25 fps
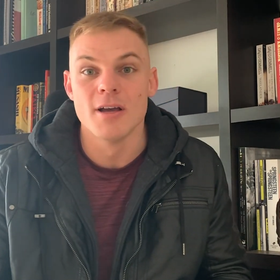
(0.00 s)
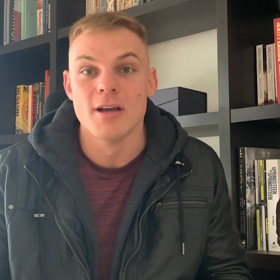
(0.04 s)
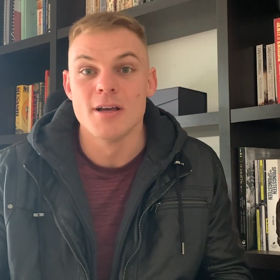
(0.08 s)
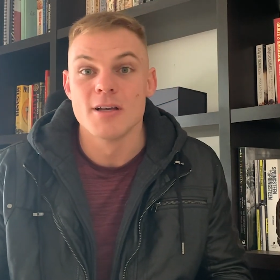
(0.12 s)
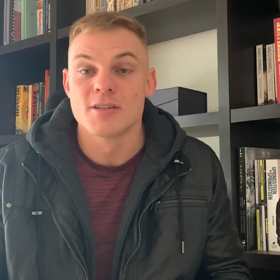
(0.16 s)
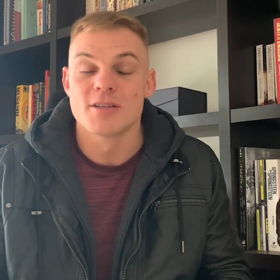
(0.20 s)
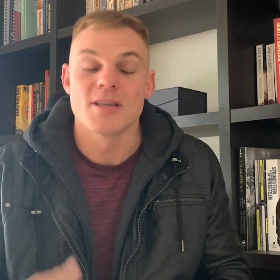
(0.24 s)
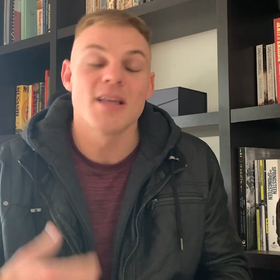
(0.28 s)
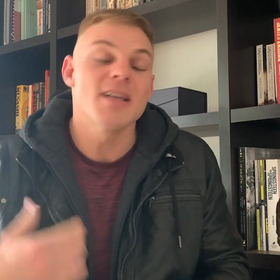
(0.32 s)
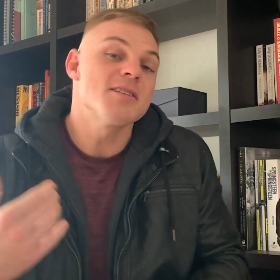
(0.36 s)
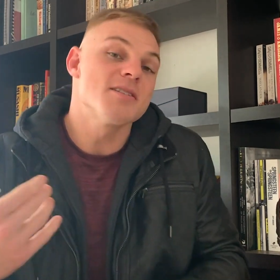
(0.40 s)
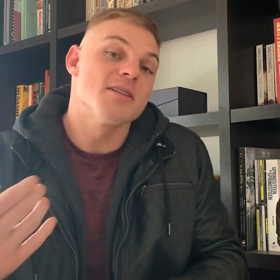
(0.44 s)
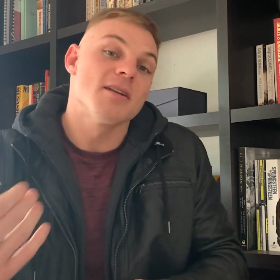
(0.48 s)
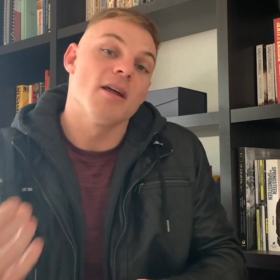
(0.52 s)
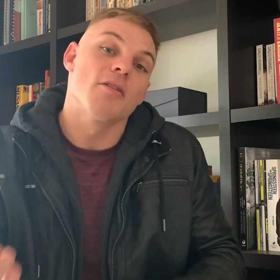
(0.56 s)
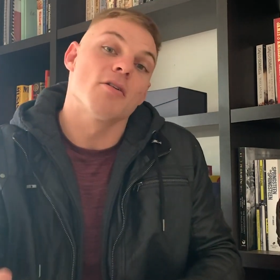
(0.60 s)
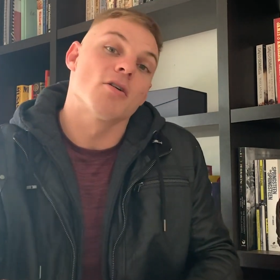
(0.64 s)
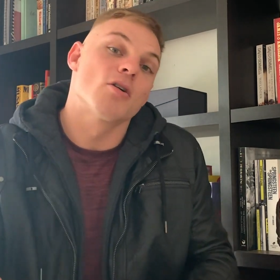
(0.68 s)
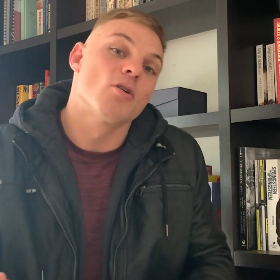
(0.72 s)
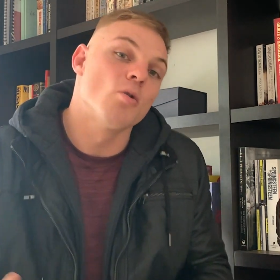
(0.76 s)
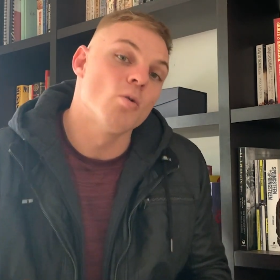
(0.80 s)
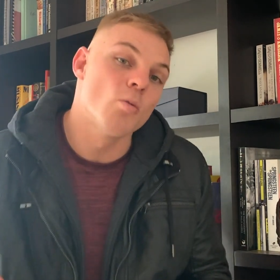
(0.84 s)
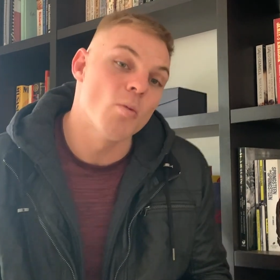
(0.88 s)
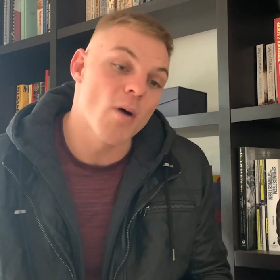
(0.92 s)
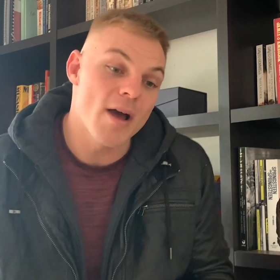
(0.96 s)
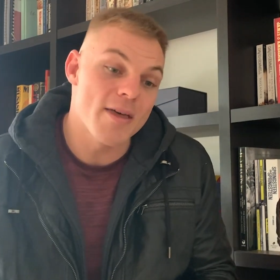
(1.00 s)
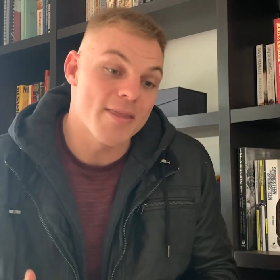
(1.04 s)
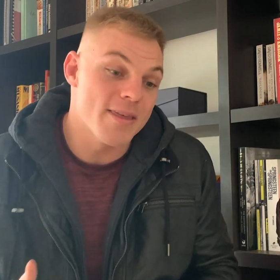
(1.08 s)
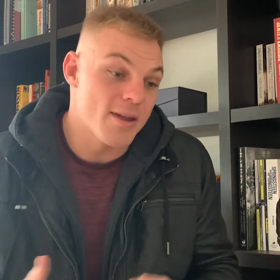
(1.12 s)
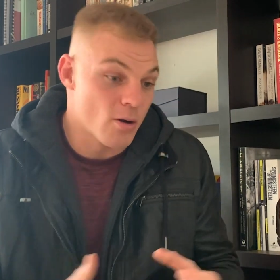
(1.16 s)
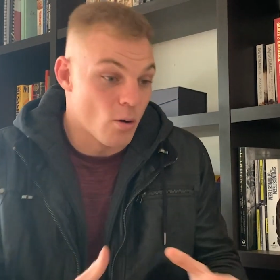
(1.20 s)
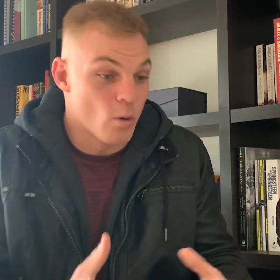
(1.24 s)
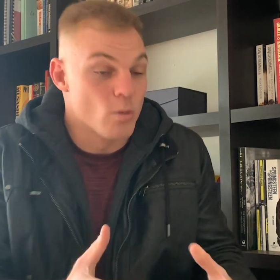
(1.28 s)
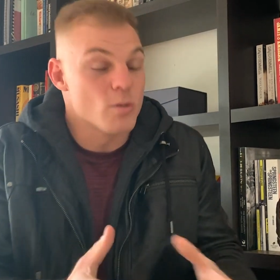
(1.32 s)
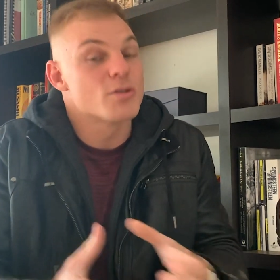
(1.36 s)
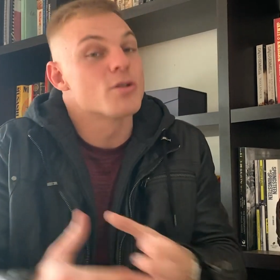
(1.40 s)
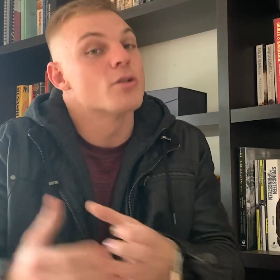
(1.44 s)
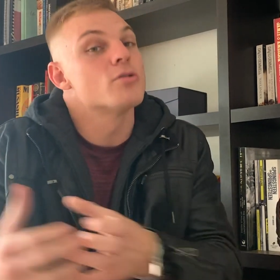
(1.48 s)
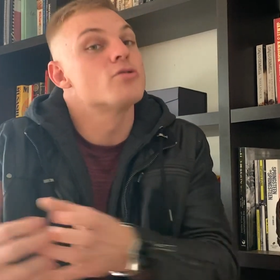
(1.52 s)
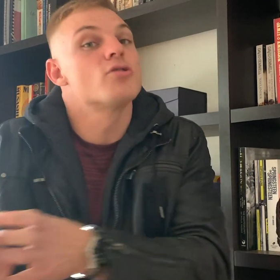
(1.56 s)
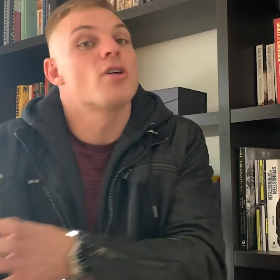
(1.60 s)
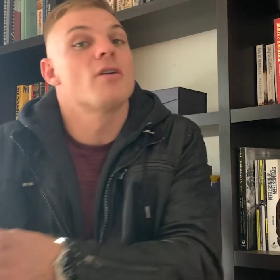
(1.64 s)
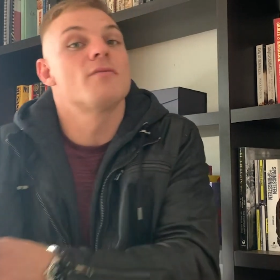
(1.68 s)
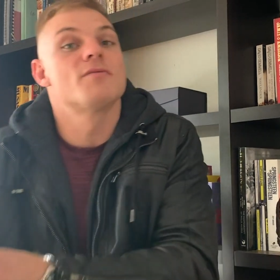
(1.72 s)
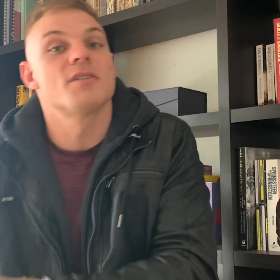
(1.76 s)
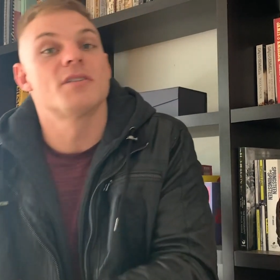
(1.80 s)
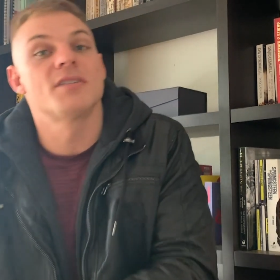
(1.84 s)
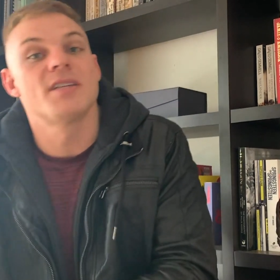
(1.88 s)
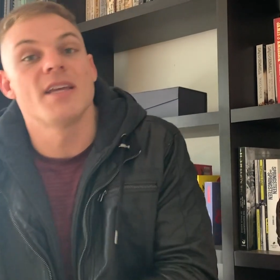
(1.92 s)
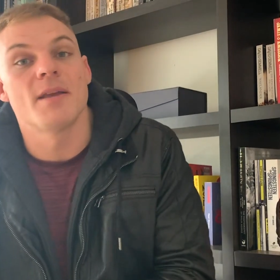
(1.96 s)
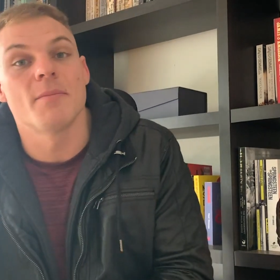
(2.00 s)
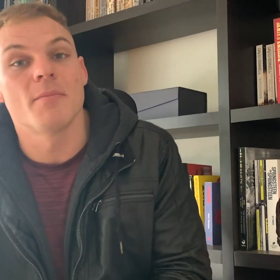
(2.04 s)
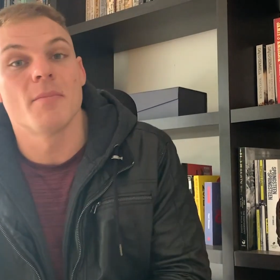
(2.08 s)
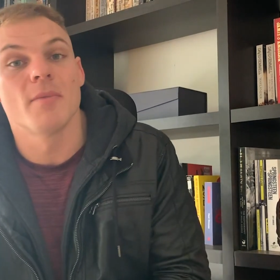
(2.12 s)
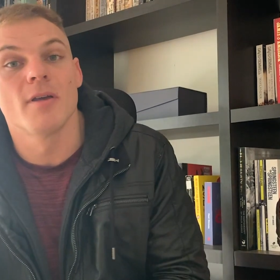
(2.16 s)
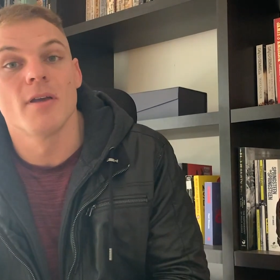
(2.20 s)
So that's another cool way that also drives a team.